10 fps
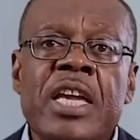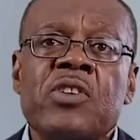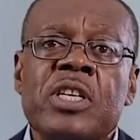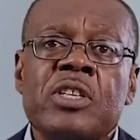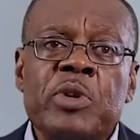
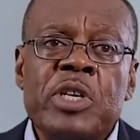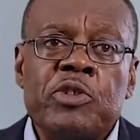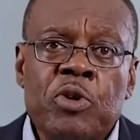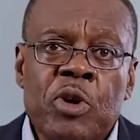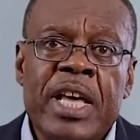in order to
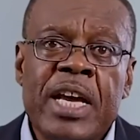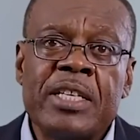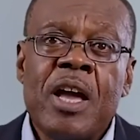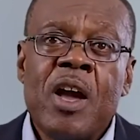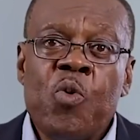ensure
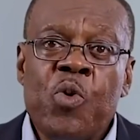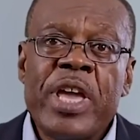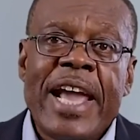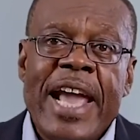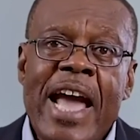that
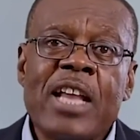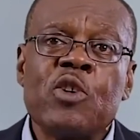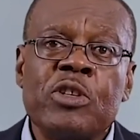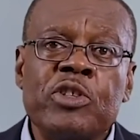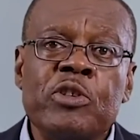we can
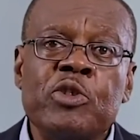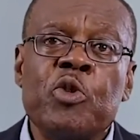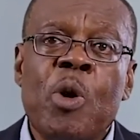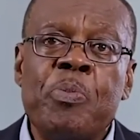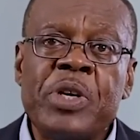continue
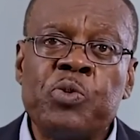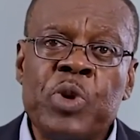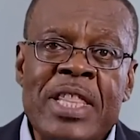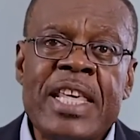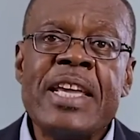to operate
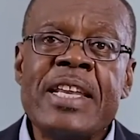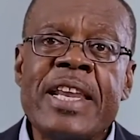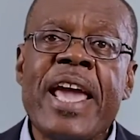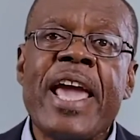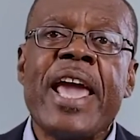
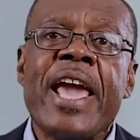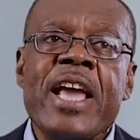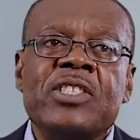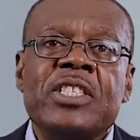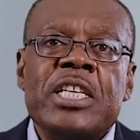within
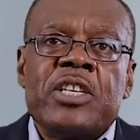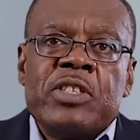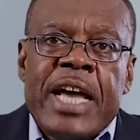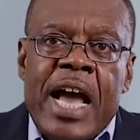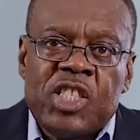a
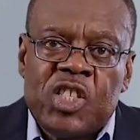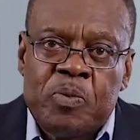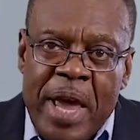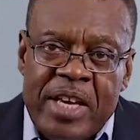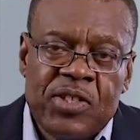securitized
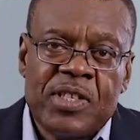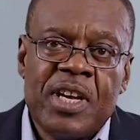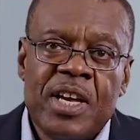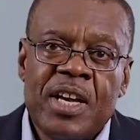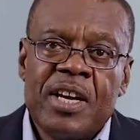space
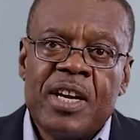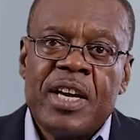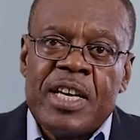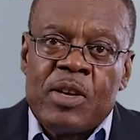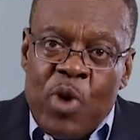
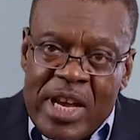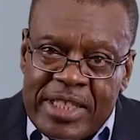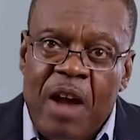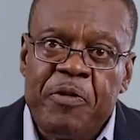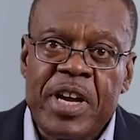in
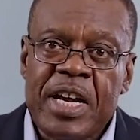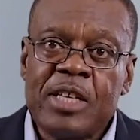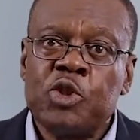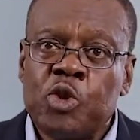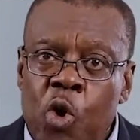West
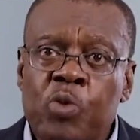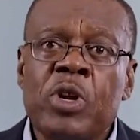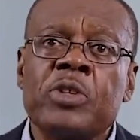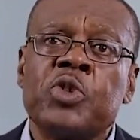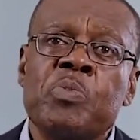Africa. So
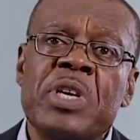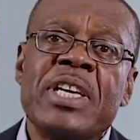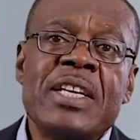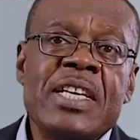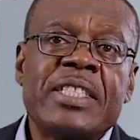would also be
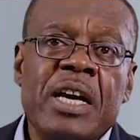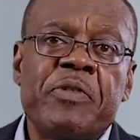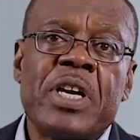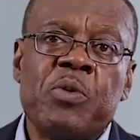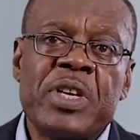in East
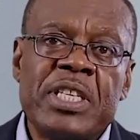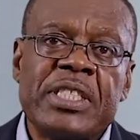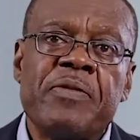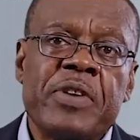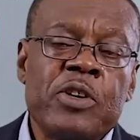Africa with the
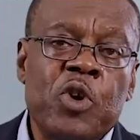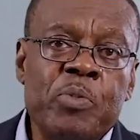East African